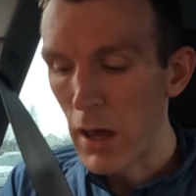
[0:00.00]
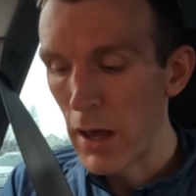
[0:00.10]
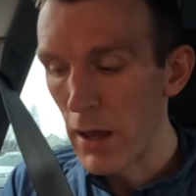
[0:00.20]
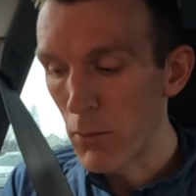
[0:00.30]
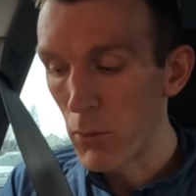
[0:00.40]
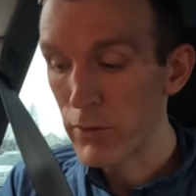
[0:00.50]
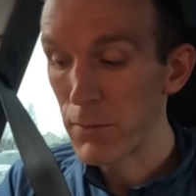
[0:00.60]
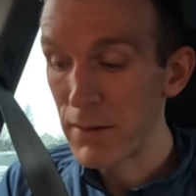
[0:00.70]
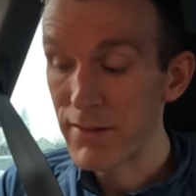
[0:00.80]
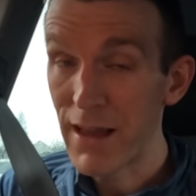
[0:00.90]
Was
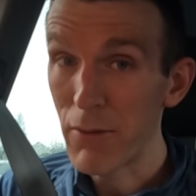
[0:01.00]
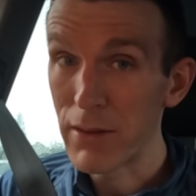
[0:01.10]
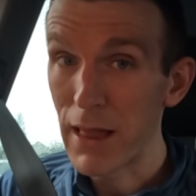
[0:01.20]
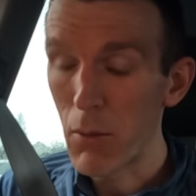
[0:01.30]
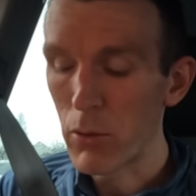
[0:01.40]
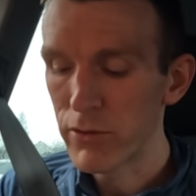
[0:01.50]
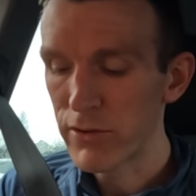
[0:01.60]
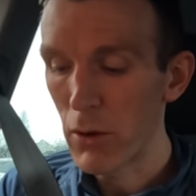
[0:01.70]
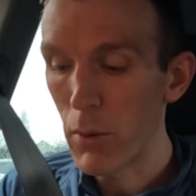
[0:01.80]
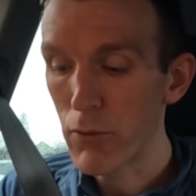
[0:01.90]
a bit of down in that one,
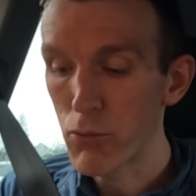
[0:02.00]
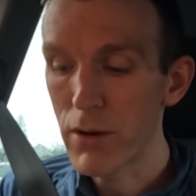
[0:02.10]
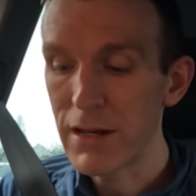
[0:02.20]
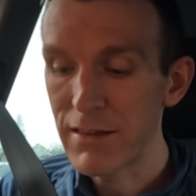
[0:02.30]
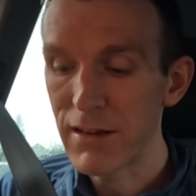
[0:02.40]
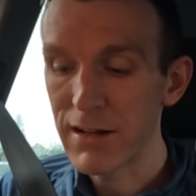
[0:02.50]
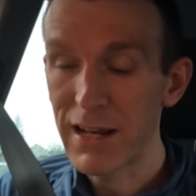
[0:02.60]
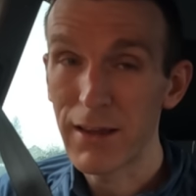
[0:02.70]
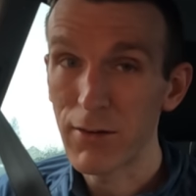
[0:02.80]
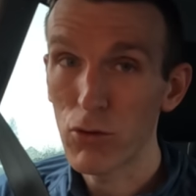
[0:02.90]
so I really did
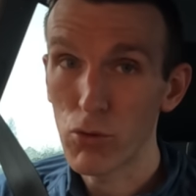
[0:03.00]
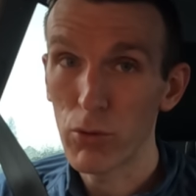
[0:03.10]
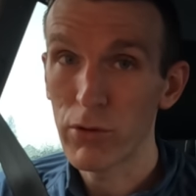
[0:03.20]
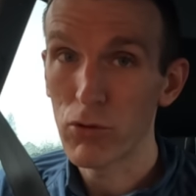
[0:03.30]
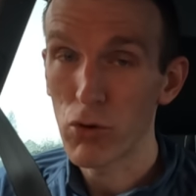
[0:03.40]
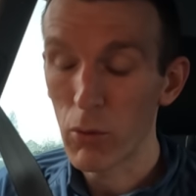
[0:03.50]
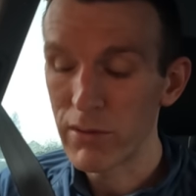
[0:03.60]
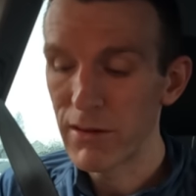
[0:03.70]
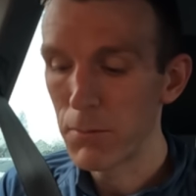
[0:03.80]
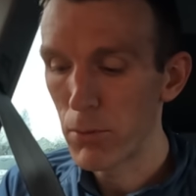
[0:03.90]
click into cruise control
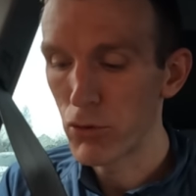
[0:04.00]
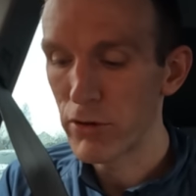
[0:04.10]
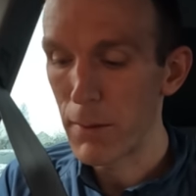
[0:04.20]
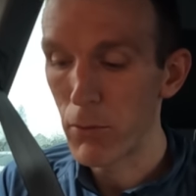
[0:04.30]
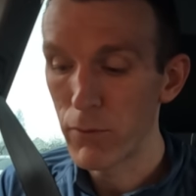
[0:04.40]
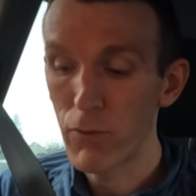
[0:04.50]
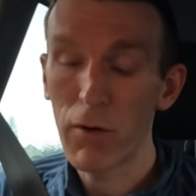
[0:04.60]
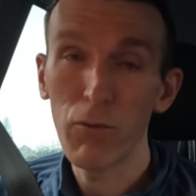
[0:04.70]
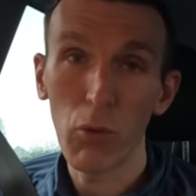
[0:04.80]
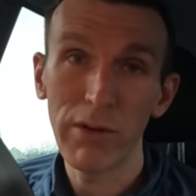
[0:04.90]
and didn't push at that point.
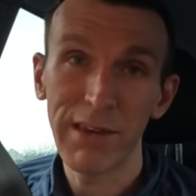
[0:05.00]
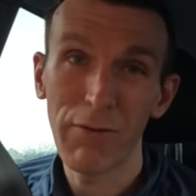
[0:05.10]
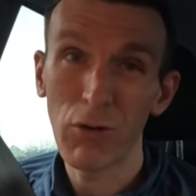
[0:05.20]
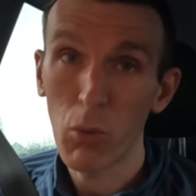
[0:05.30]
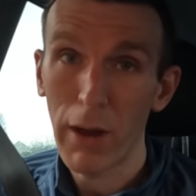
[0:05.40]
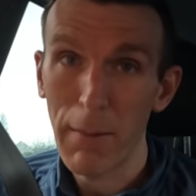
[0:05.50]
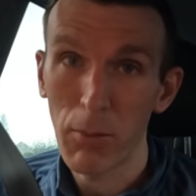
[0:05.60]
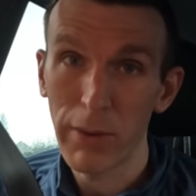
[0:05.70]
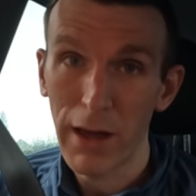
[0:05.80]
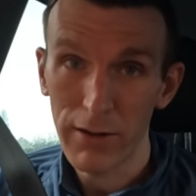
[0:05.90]
5:47, quite happy
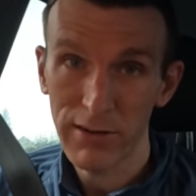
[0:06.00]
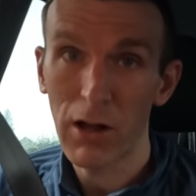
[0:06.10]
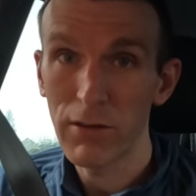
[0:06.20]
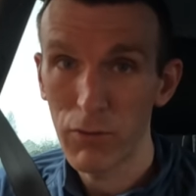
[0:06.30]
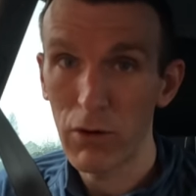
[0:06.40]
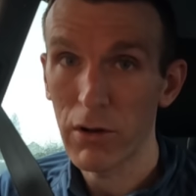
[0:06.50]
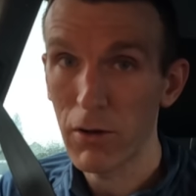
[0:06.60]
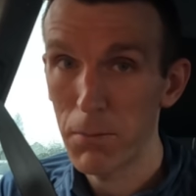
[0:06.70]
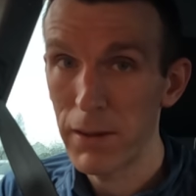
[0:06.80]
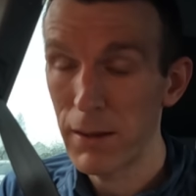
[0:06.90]
with that. I started to feel like
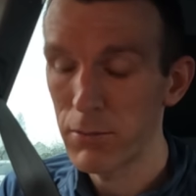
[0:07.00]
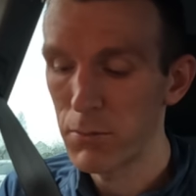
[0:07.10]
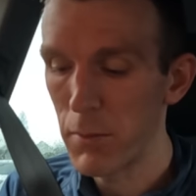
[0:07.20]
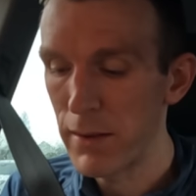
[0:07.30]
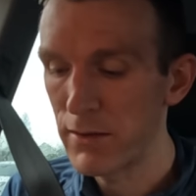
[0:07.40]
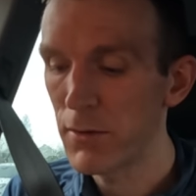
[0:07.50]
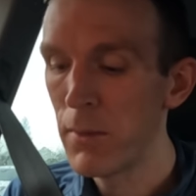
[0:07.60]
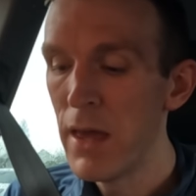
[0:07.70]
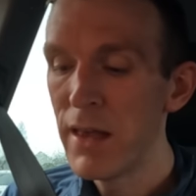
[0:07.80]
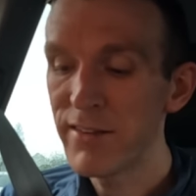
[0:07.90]
I could pick up some momentum.
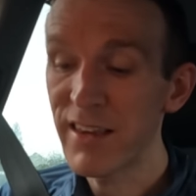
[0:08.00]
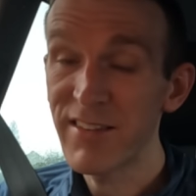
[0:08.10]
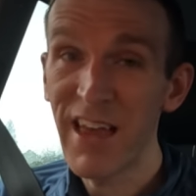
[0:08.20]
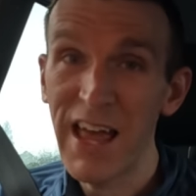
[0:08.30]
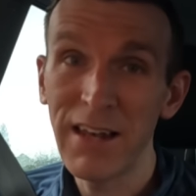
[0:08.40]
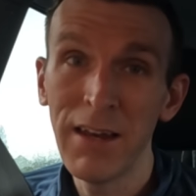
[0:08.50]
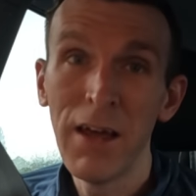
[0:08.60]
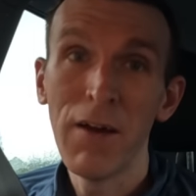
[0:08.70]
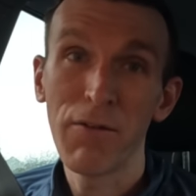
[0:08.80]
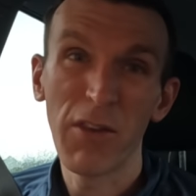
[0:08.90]
6:10
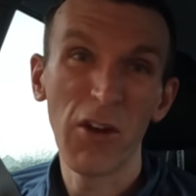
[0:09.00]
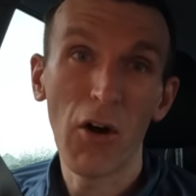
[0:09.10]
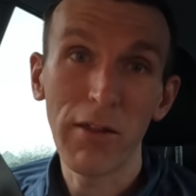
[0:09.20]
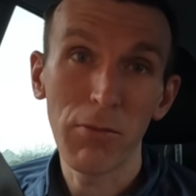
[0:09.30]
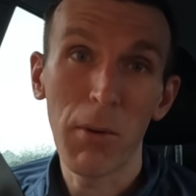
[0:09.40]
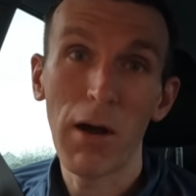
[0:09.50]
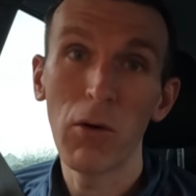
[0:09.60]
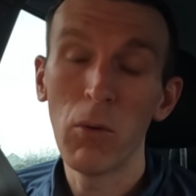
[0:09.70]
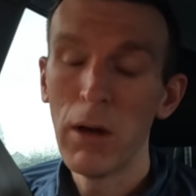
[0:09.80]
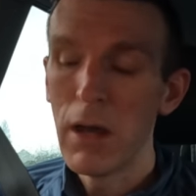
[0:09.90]
for the ninth
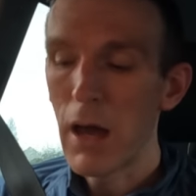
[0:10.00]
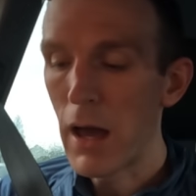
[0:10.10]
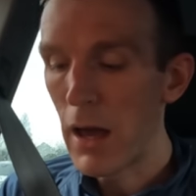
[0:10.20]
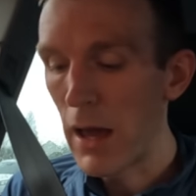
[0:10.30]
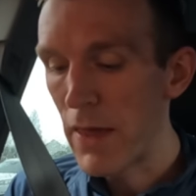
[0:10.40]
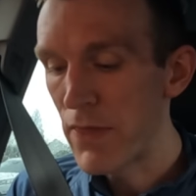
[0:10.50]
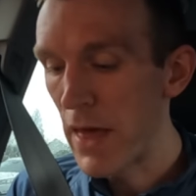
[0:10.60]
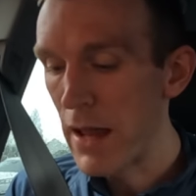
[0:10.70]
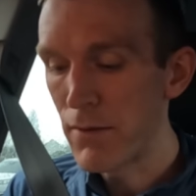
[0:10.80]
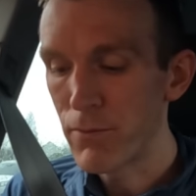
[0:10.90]
mile, and
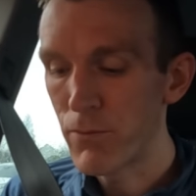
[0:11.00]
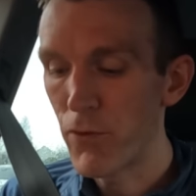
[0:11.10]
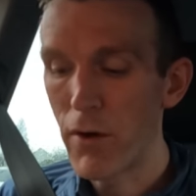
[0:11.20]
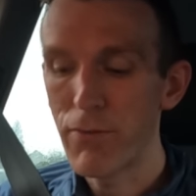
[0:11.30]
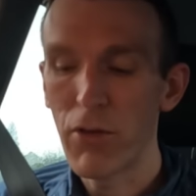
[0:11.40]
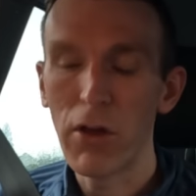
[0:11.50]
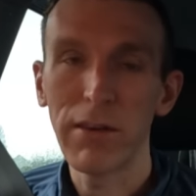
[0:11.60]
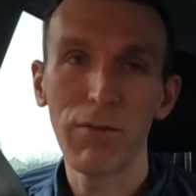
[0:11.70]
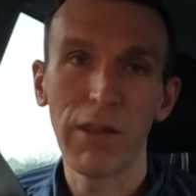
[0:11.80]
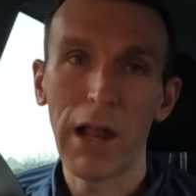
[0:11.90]
then
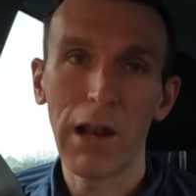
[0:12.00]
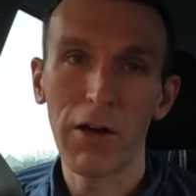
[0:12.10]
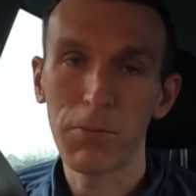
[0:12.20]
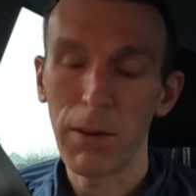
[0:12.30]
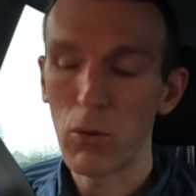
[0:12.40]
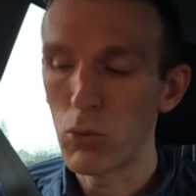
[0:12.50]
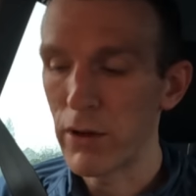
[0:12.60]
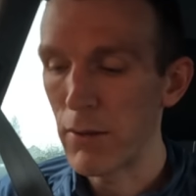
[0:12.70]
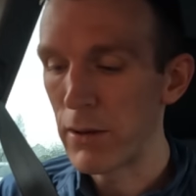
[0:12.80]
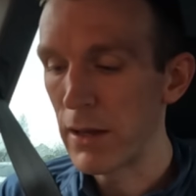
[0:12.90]
5:30 for that last bit, all
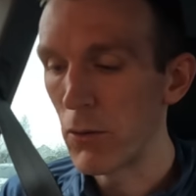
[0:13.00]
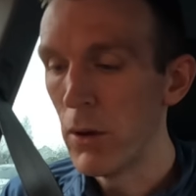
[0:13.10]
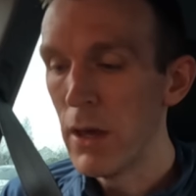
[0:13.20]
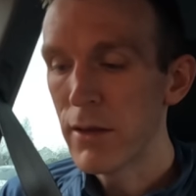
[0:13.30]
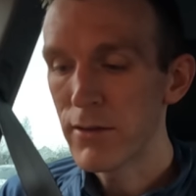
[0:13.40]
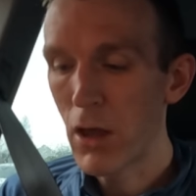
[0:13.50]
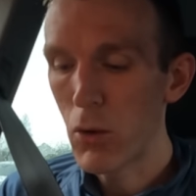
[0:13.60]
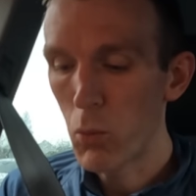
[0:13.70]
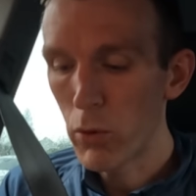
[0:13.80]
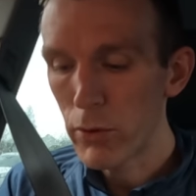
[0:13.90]
downhill.
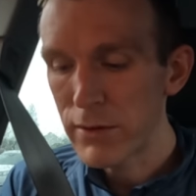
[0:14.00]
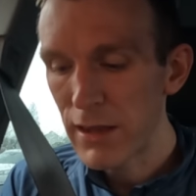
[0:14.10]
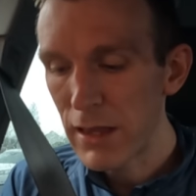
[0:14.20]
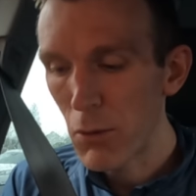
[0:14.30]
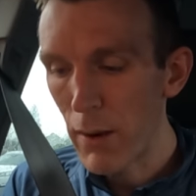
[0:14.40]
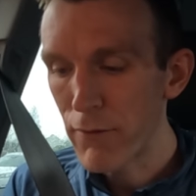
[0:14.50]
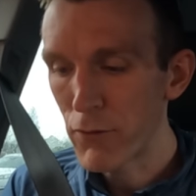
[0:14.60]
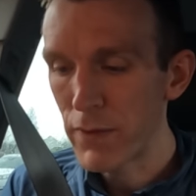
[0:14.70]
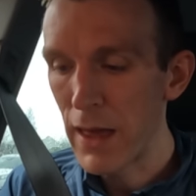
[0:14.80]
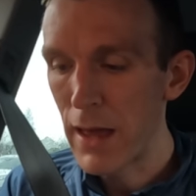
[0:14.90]
So what do I take away
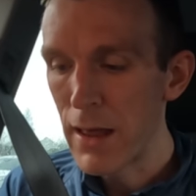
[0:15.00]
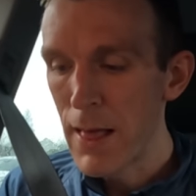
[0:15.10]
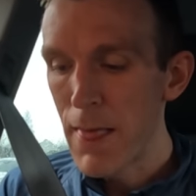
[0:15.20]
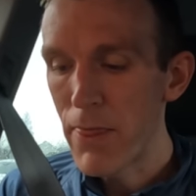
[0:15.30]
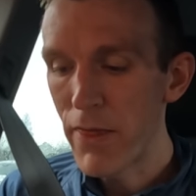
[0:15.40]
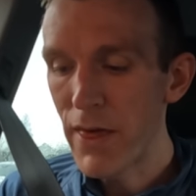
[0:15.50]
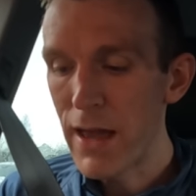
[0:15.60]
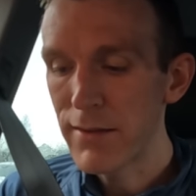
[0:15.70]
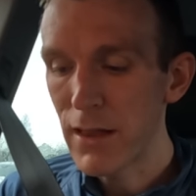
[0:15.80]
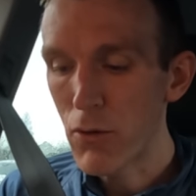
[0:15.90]
from that?
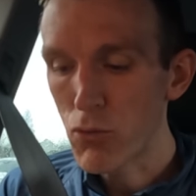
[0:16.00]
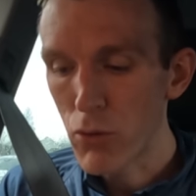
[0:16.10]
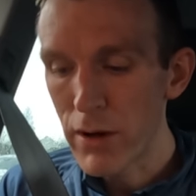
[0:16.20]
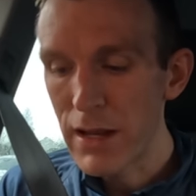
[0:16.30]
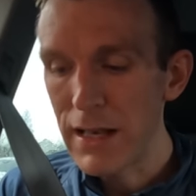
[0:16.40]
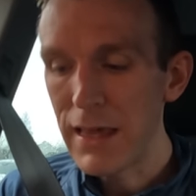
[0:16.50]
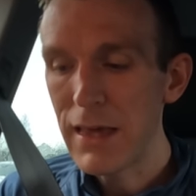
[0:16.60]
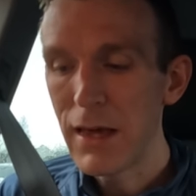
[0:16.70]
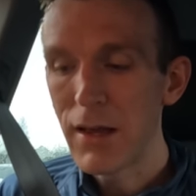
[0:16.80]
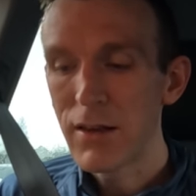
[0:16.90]
That is a
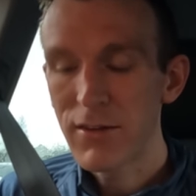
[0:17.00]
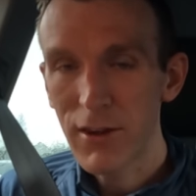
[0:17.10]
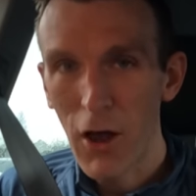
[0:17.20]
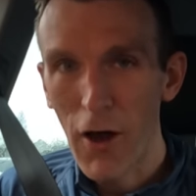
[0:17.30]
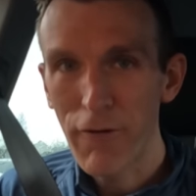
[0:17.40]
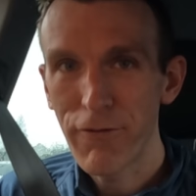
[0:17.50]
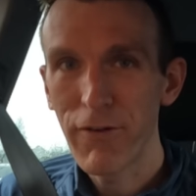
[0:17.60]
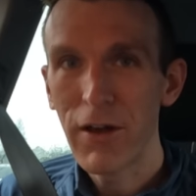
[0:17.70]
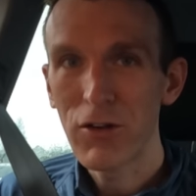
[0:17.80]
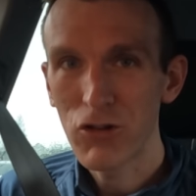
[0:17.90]
really
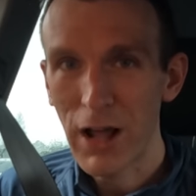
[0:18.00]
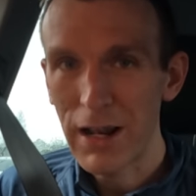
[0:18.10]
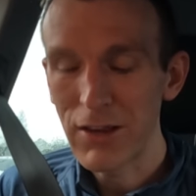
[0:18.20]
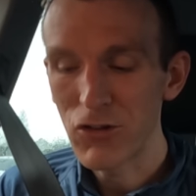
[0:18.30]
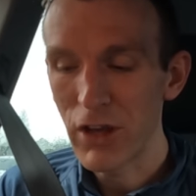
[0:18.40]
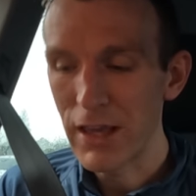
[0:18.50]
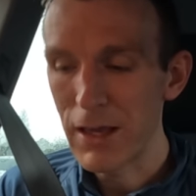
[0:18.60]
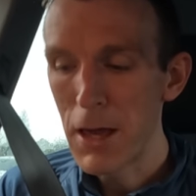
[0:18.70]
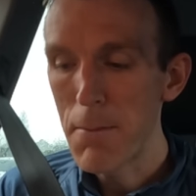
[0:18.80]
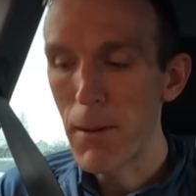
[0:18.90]
tough,
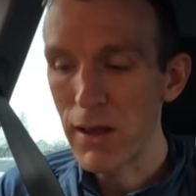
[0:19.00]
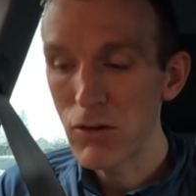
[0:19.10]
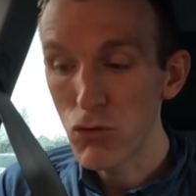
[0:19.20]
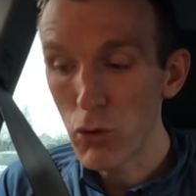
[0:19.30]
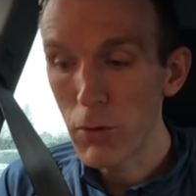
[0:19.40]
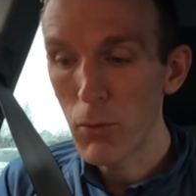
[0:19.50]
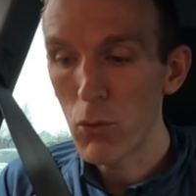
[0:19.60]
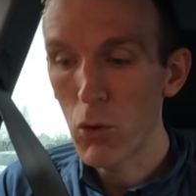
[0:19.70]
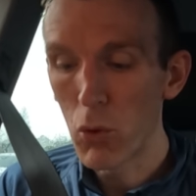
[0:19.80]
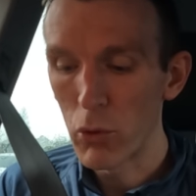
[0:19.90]
challenging, but enjoyable
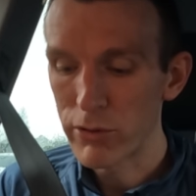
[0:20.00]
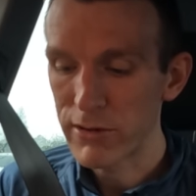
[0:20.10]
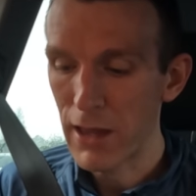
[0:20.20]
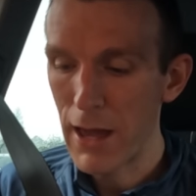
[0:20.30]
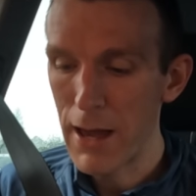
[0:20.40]
course.